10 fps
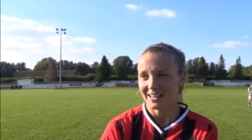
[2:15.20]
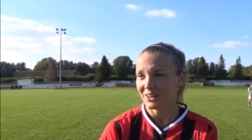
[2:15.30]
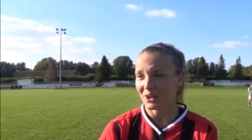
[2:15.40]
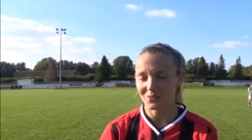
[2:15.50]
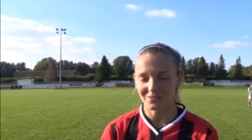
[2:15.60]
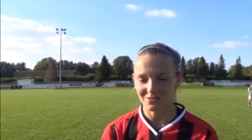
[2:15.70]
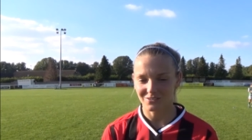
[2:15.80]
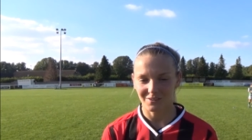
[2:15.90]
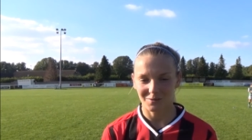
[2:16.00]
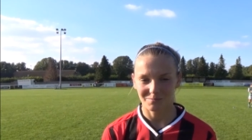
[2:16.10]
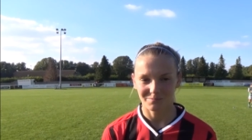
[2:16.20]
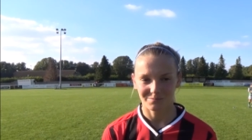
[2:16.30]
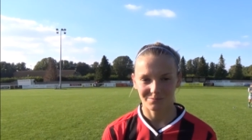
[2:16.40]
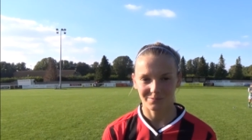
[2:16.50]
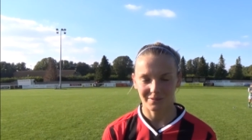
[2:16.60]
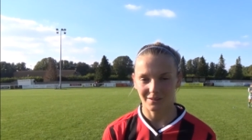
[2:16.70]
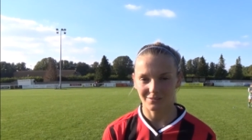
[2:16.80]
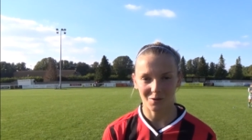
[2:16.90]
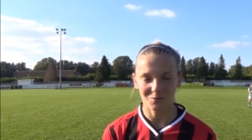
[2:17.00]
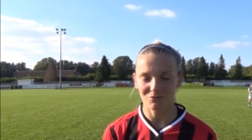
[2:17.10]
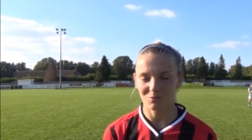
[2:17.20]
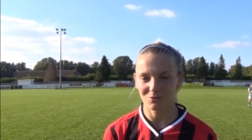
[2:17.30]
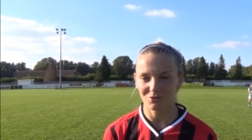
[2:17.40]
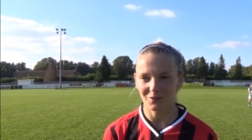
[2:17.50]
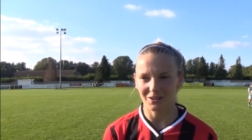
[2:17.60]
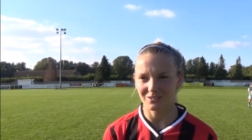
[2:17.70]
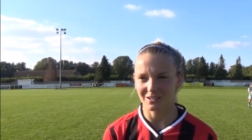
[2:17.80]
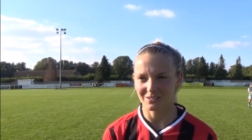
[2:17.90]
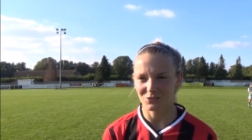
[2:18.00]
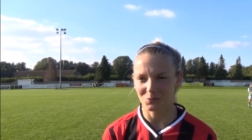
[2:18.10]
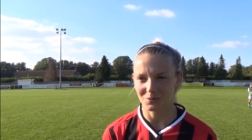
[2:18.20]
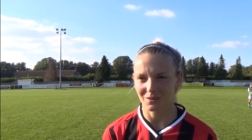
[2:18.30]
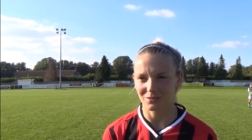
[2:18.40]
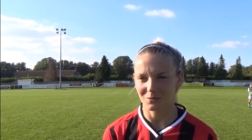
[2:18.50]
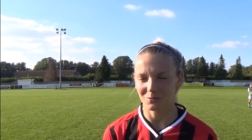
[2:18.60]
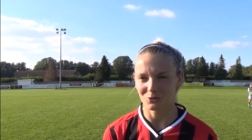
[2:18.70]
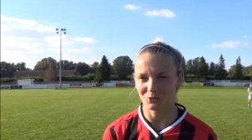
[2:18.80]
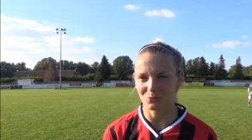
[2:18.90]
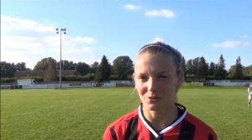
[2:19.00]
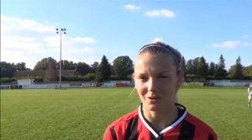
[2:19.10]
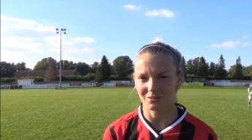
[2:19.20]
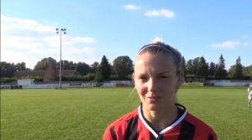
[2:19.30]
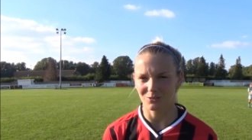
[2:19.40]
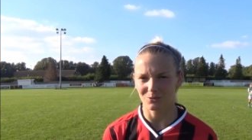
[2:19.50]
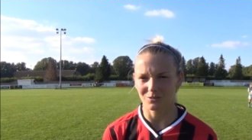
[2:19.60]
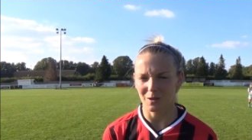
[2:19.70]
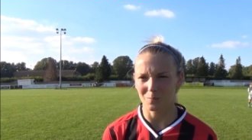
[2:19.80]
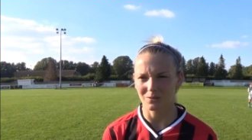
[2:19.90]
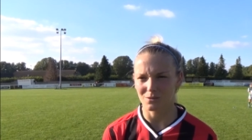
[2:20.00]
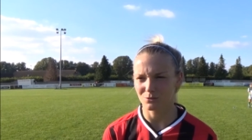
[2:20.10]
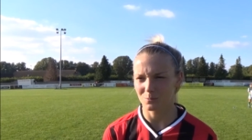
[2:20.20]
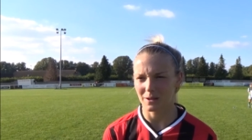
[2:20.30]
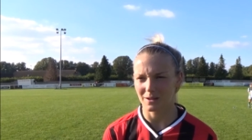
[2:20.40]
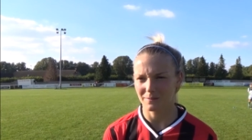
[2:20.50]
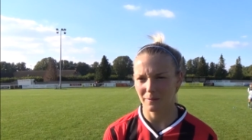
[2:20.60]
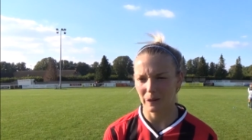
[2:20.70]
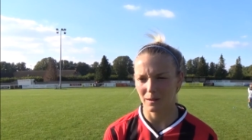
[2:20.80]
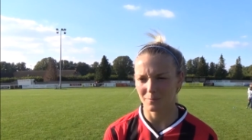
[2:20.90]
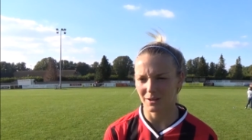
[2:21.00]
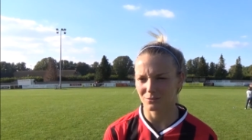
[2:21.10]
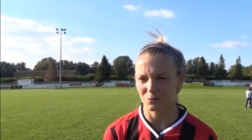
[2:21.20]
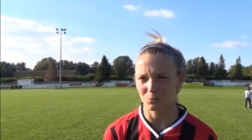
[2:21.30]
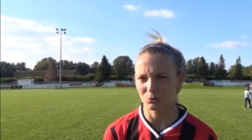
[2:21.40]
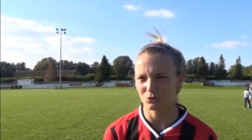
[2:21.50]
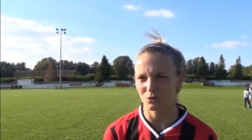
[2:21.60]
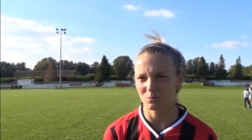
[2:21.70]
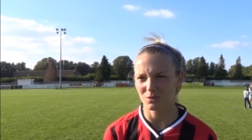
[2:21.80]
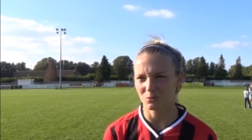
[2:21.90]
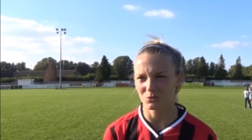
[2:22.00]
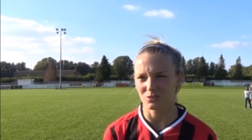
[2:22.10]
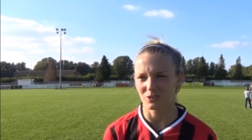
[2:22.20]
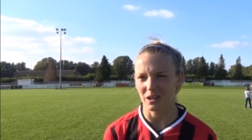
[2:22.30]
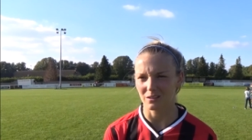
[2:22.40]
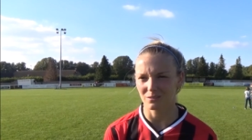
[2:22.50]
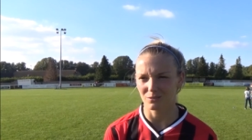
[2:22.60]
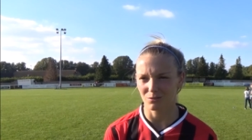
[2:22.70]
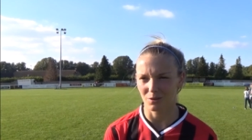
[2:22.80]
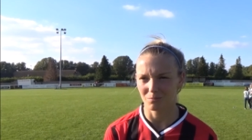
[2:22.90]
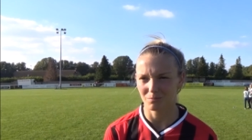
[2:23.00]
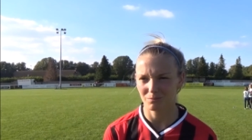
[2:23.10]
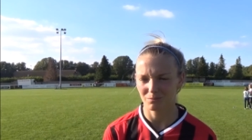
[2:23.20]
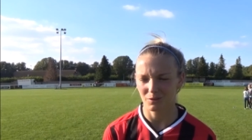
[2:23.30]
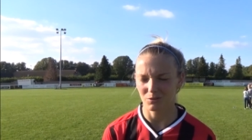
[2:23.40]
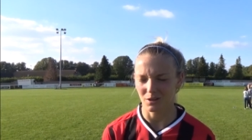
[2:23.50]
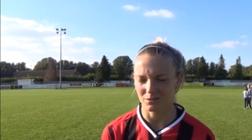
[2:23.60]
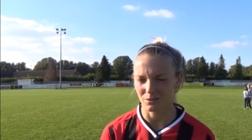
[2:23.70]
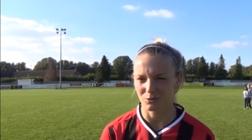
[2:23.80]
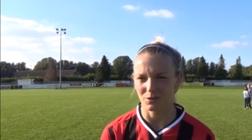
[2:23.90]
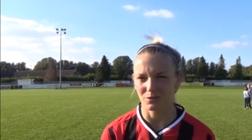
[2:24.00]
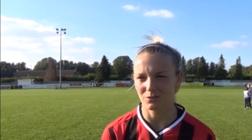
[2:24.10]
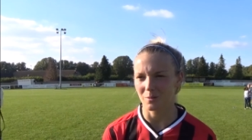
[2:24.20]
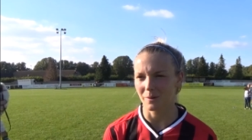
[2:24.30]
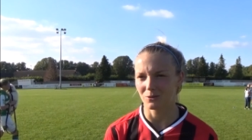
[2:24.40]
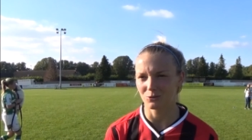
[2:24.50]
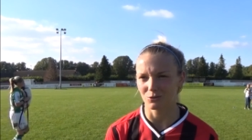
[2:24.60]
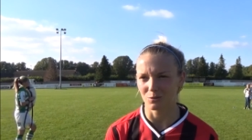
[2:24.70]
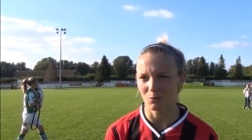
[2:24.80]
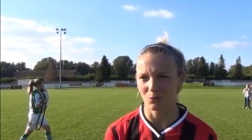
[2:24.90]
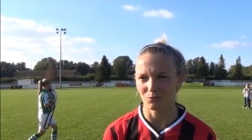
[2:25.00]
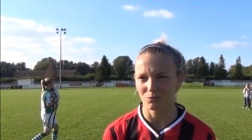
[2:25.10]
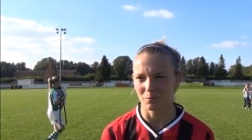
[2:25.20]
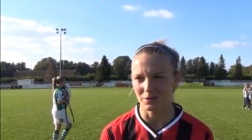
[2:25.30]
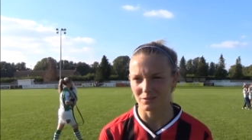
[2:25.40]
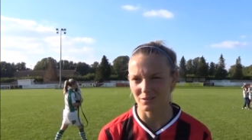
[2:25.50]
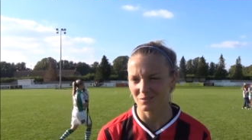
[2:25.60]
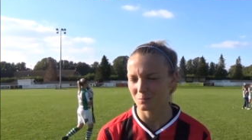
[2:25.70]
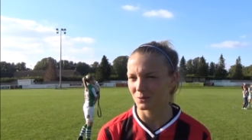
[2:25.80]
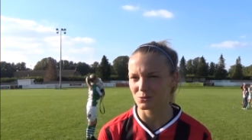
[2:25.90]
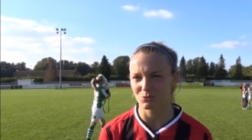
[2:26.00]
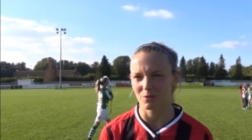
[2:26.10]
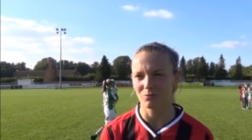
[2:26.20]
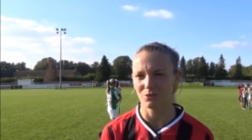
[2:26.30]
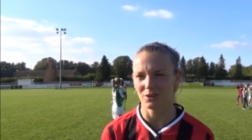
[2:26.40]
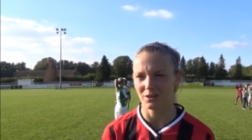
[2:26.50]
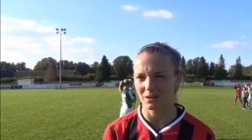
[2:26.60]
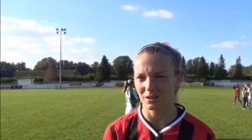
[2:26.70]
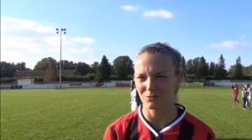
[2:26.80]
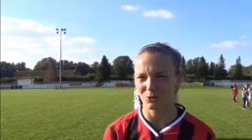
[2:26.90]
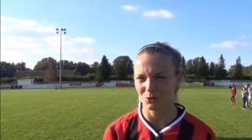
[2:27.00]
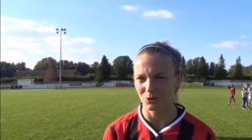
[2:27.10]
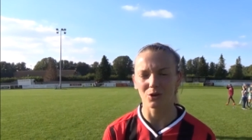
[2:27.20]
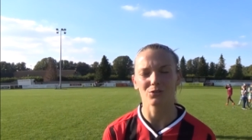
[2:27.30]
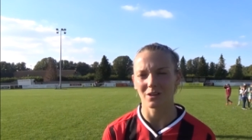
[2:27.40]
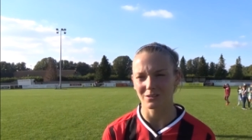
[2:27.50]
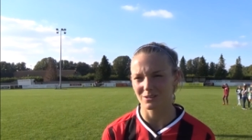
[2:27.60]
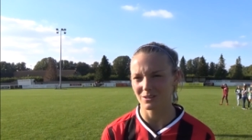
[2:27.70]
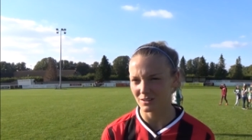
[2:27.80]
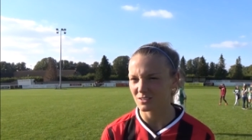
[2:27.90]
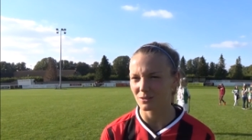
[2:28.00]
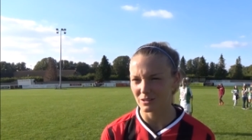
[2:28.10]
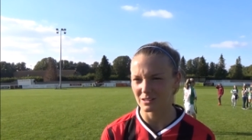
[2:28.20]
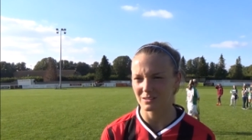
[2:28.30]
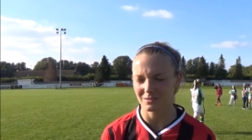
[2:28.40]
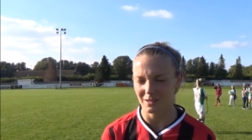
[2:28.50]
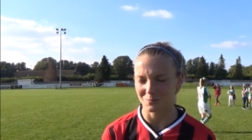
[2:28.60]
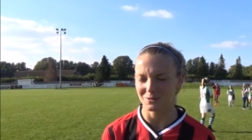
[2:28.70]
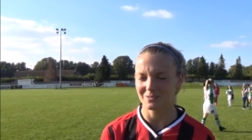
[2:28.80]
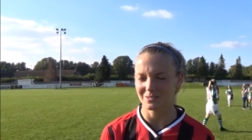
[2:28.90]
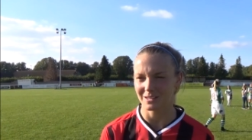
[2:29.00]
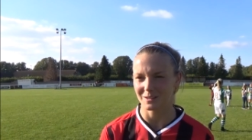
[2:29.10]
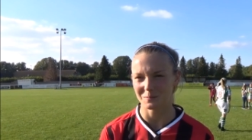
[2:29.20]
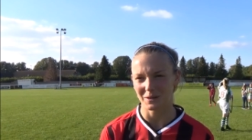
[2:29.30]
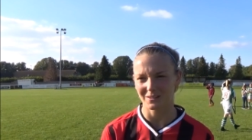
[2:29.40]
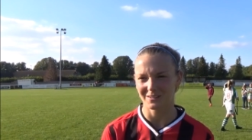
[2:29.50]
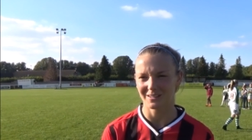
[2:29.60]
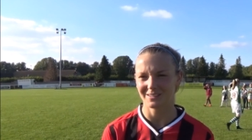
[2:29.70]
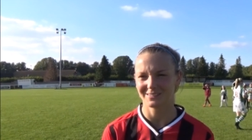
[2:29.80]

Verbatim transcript: No, it's just um, it's coming from the throw actually. So we were, I think we were just organising, so I just kept myself spare. Um, and as the balls dropped, it was just a case of um, I think as the defenders come out, it's just important for me to be on the front foot. And luckily, I've got good contact on it, and it's gone in. So I happy to see it hit the back of the net.